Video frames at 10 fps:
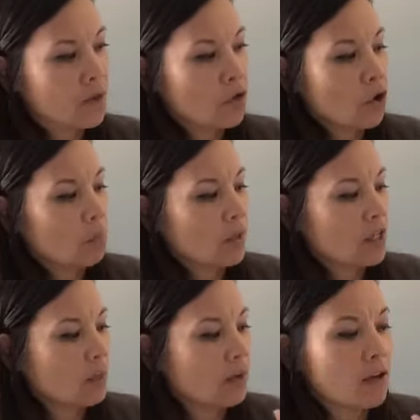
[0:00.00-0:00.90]

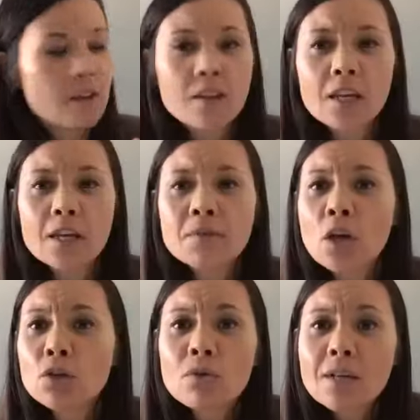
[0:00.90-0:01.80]
copaiba, thiis.
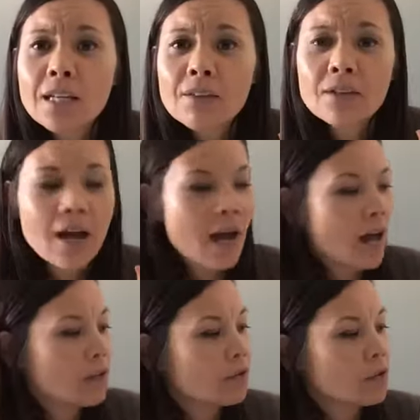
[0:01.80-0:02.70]
You could even
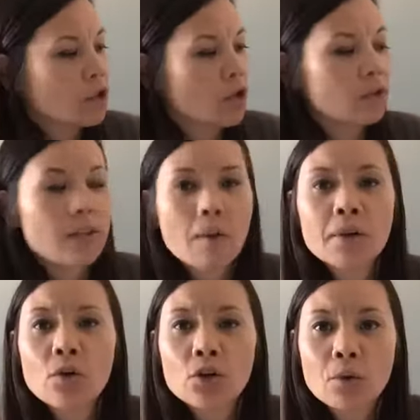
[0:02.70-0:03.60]
add your lemon
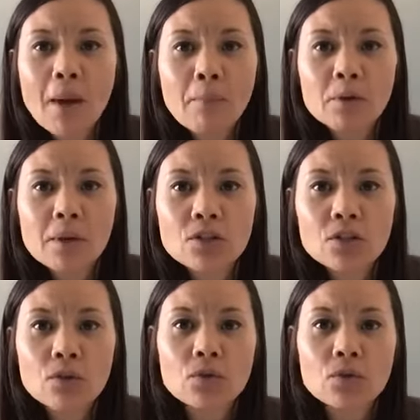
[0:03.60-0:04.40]
or your peppermint too.